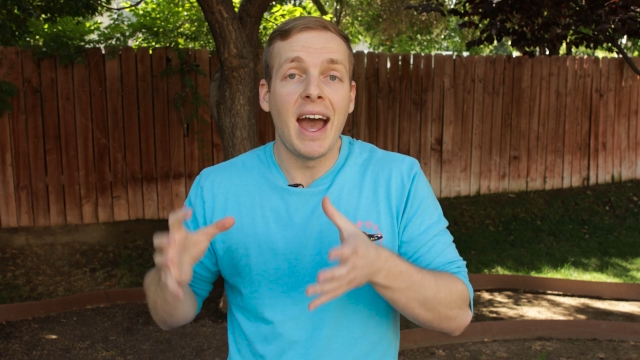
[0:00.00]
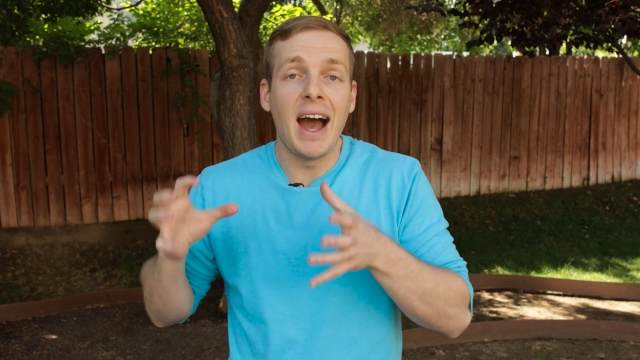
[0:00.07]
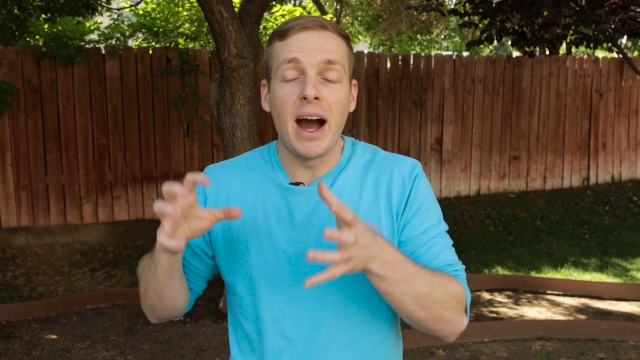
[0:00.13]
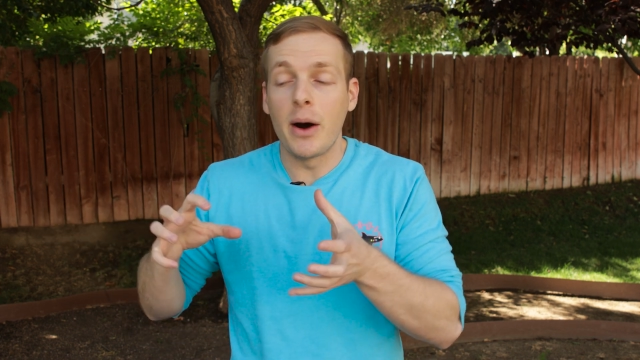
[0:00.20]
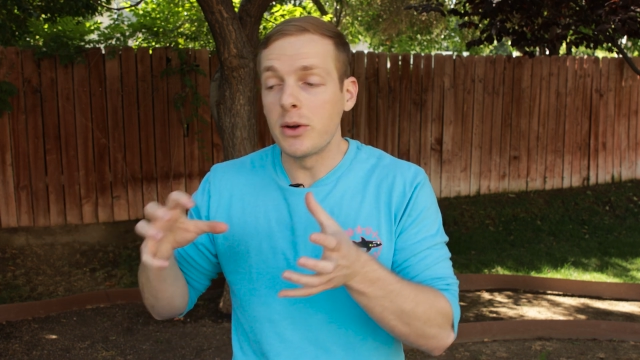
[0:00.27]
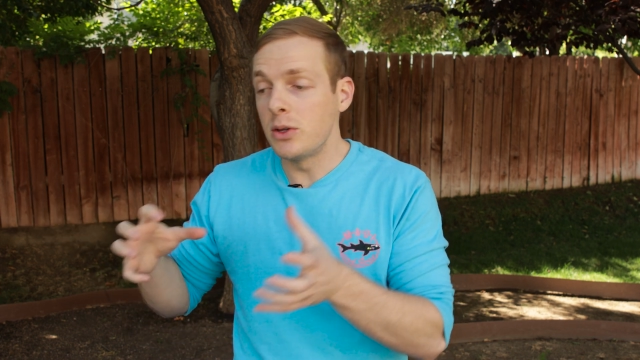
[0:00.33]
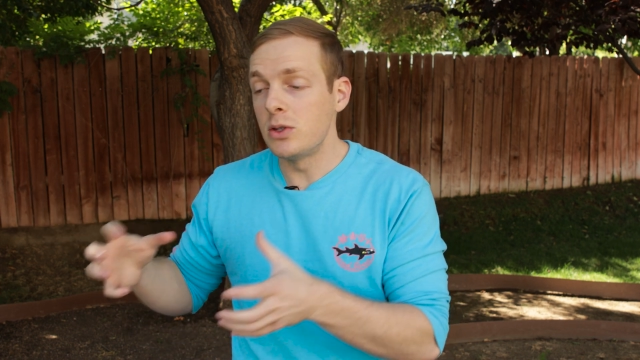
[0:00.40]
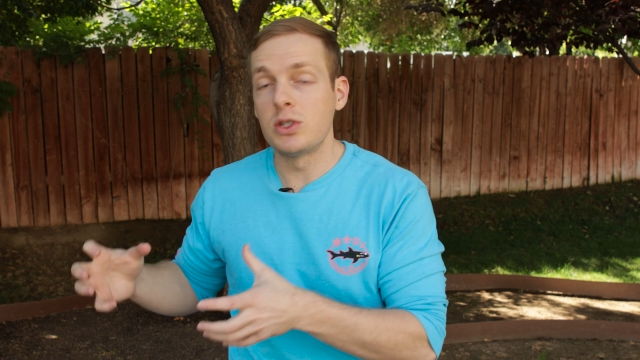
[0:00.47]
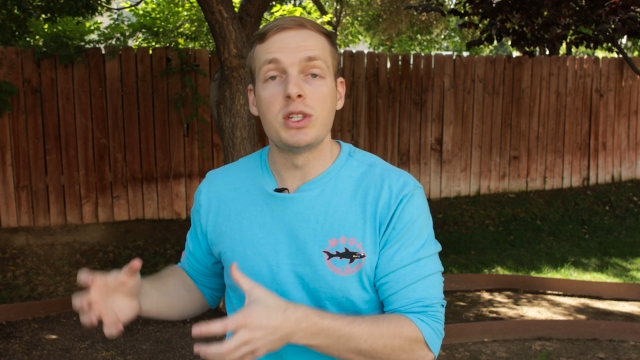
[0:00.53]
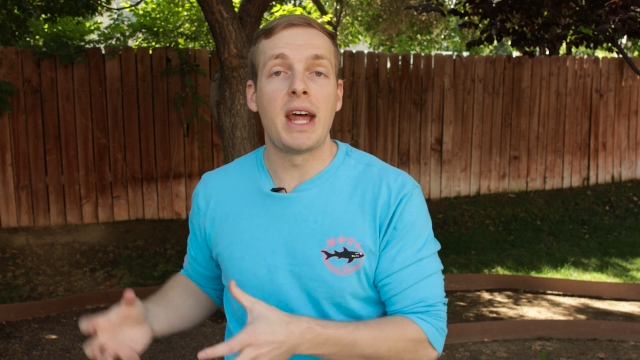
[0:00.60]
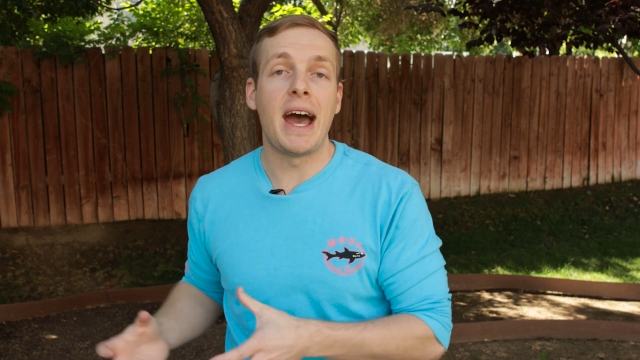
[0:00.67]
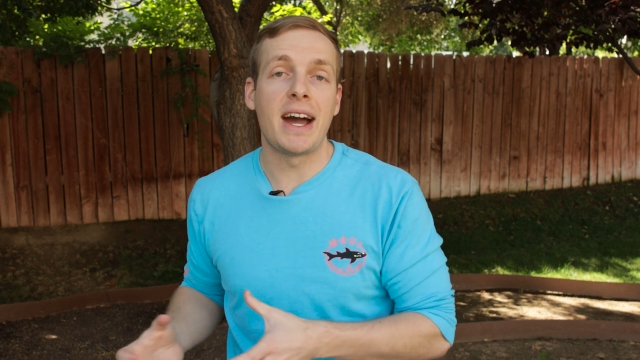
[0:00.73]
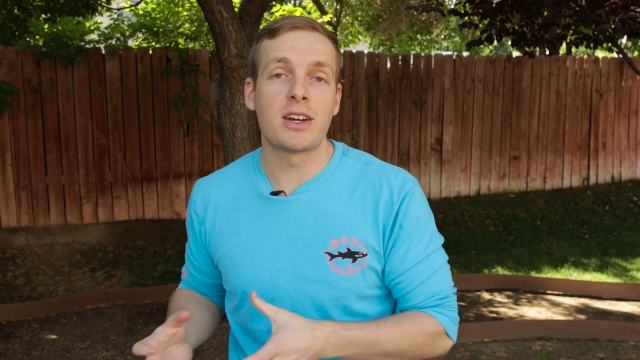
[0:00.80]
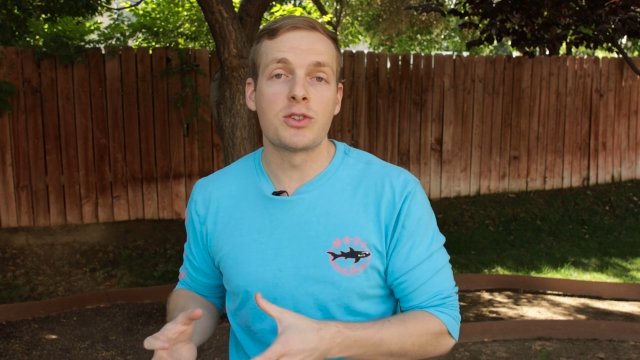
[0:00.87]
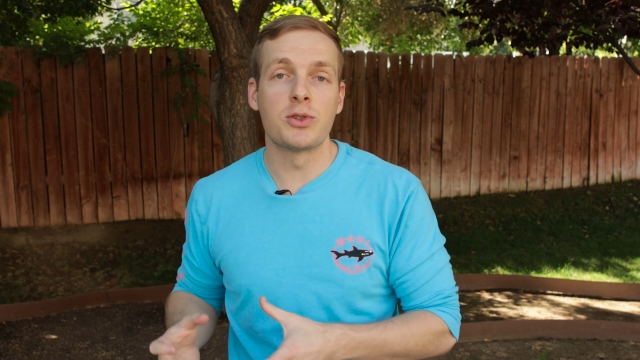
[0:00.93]
how you should
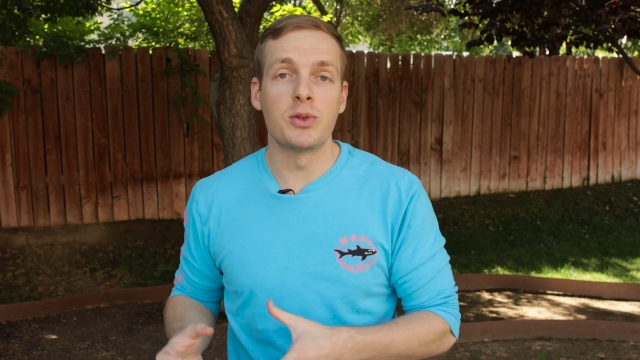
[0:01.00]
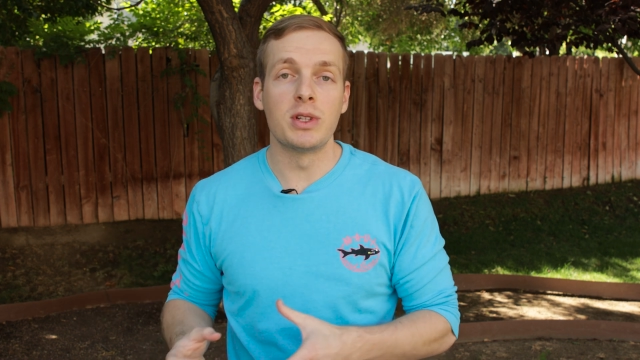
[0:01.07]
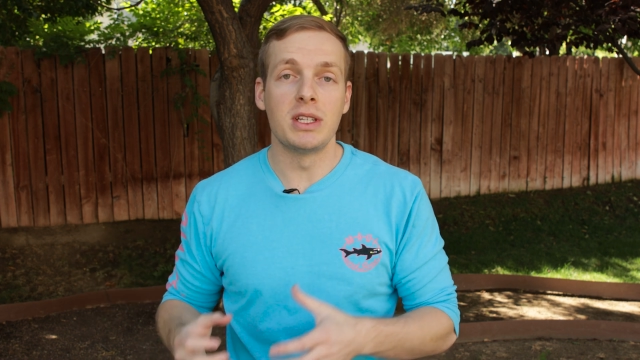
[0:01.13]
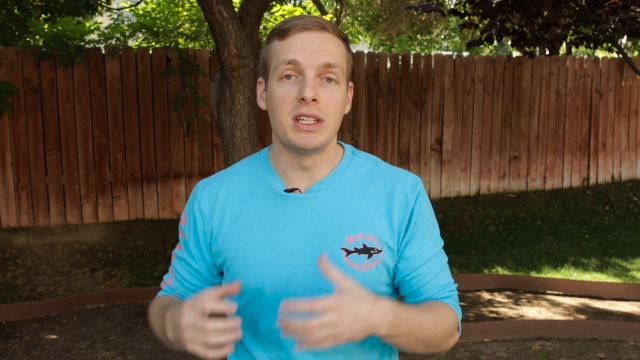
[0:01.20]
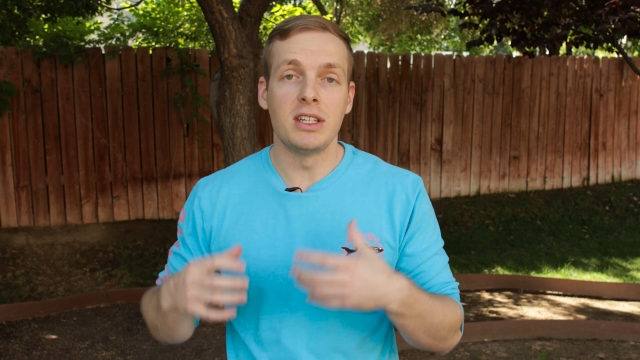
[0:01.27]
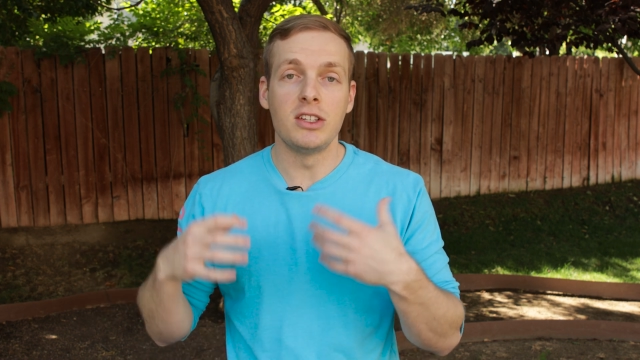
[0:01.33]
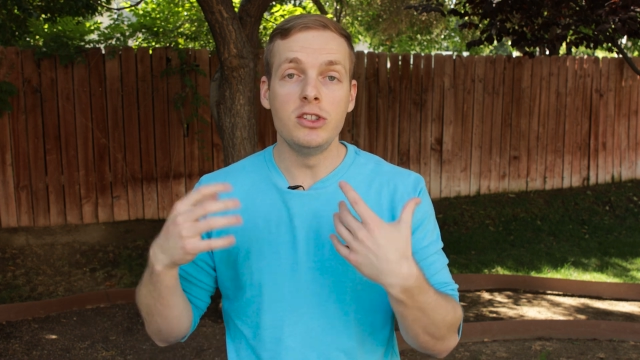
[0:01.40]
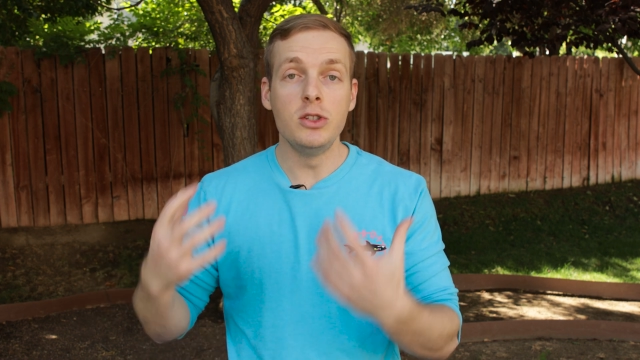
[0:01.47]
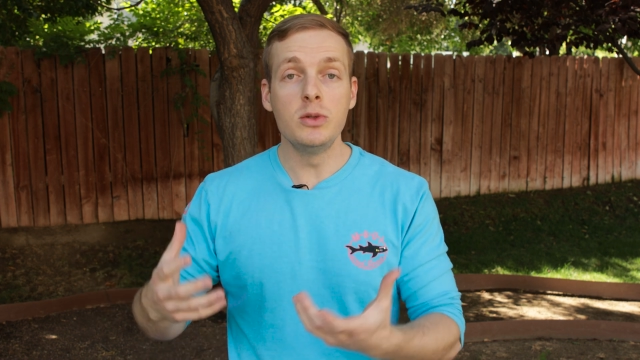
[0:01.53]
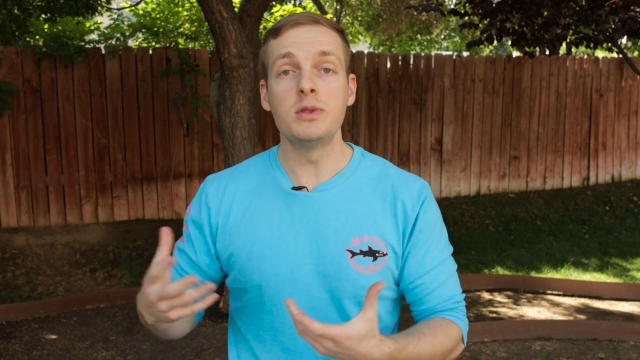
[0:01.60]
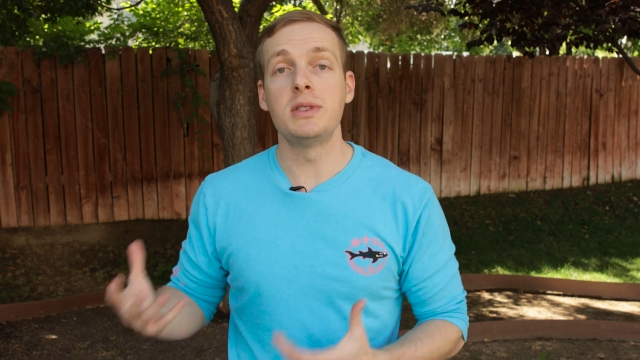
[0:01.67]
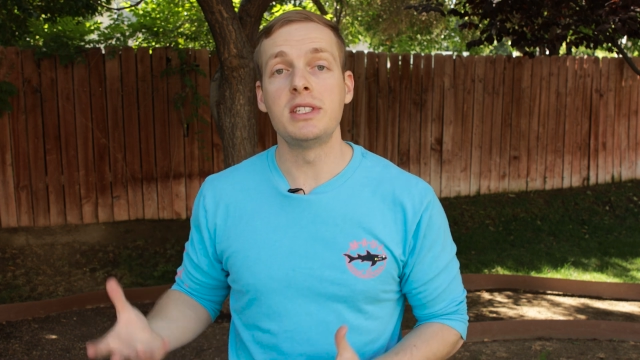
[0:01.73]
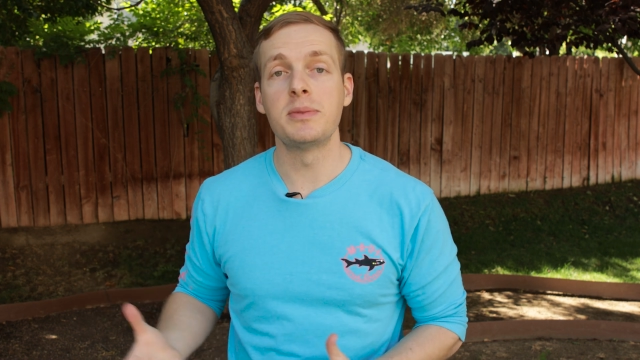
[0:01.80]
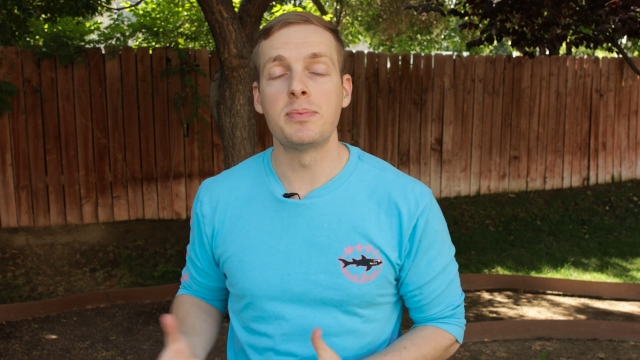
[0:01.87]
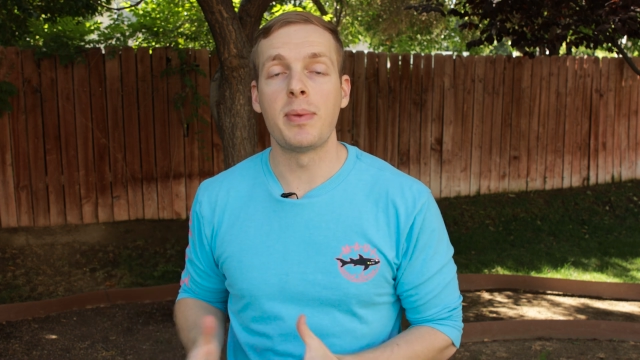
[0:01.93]
actually
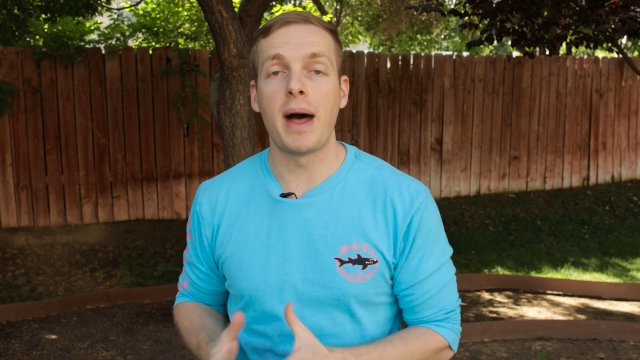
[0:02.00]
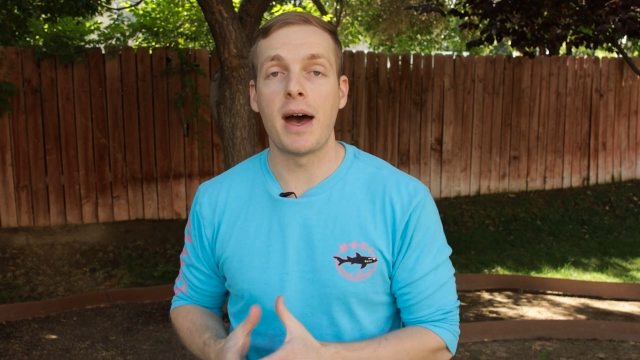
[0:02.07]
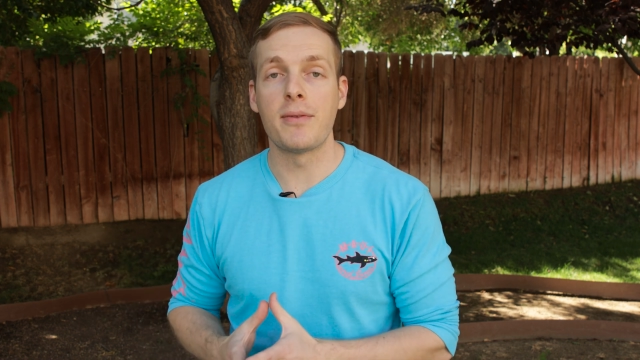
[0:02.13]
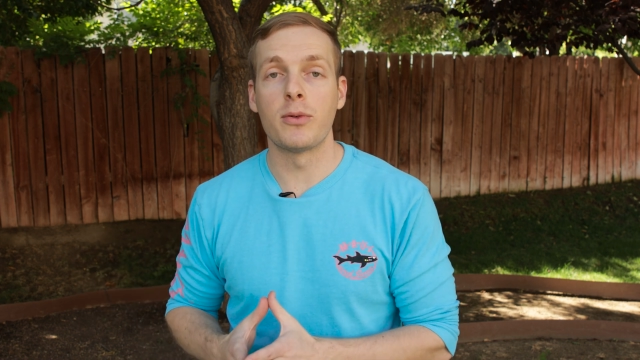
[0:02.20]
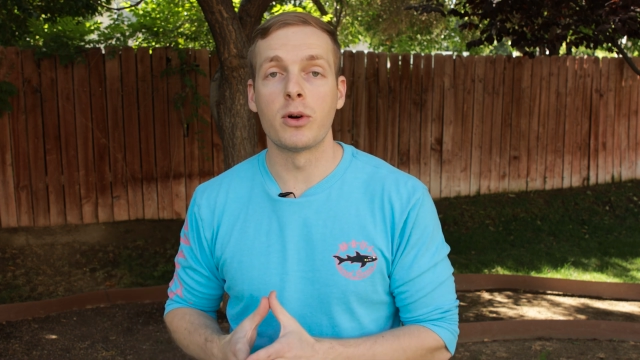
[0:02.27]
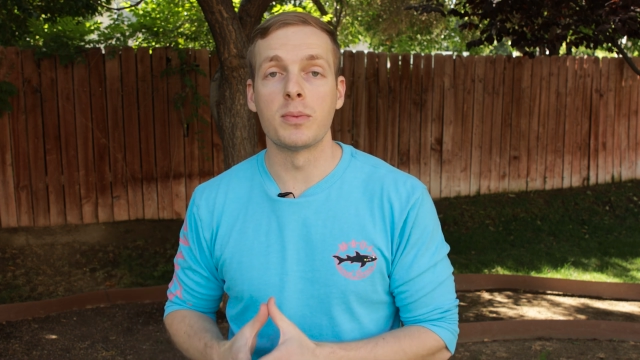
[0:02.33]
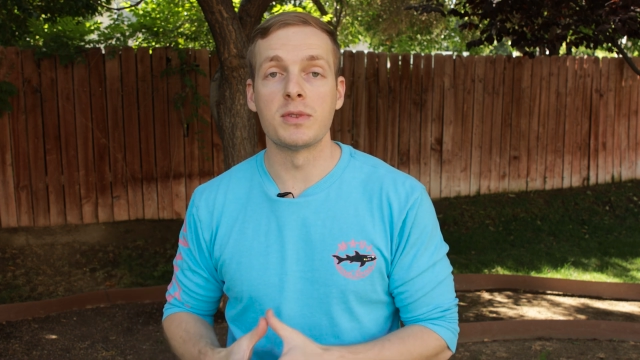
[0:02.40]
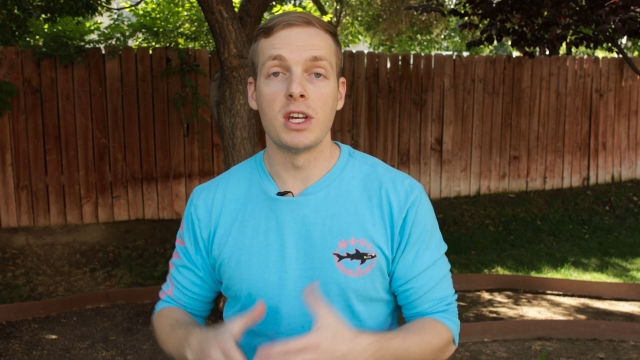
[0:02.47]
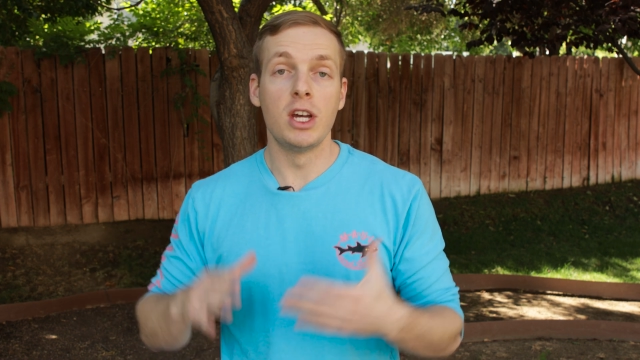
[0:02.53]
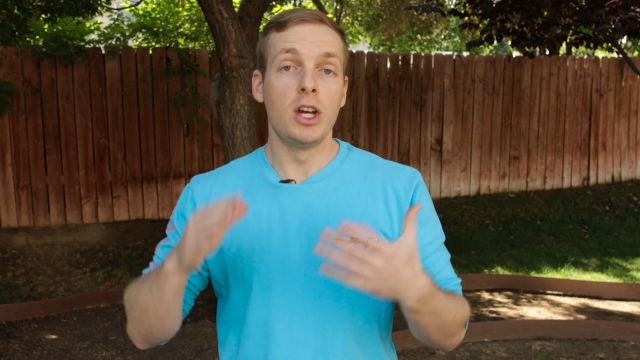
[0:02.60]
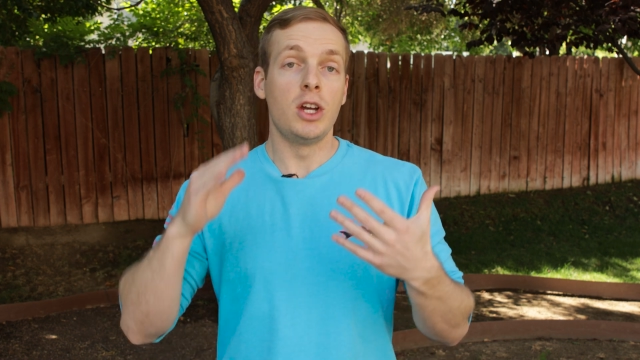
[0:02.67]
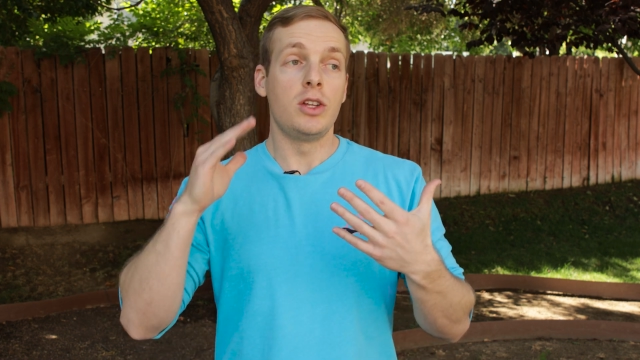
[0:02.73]
use these platforms